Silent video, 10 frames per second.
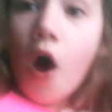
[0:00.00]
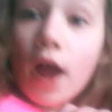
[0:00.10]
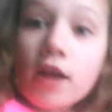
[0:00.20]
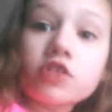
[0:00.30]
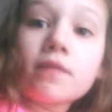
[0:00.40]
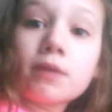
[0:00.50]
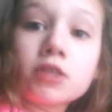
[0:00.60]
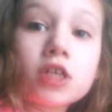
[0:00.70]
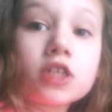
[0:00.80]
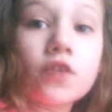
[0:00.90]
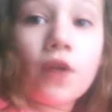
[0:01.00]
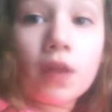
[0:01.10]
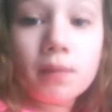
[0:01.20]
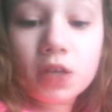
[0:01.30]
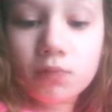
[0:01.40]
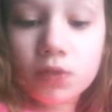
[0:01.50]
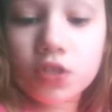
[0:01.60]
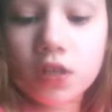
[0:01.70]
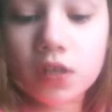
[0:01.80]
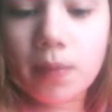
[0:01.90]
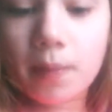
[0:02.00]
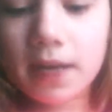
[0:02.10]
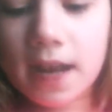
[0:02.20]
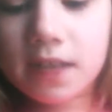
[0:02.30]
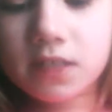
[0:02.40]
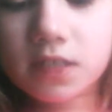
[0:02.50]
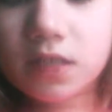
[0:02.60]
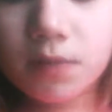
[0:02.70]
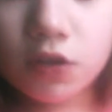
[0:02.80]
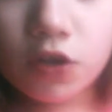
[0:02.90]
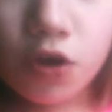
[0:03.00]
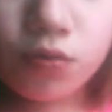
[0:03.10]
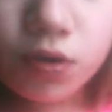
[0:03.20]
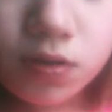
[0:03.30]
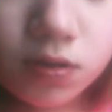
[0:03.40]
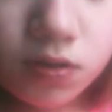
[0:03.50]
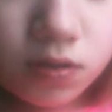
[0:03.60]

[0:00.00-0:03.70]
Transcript: I also have Musical.ly, so follow me on Musical.ly, but my dad has to send me the code.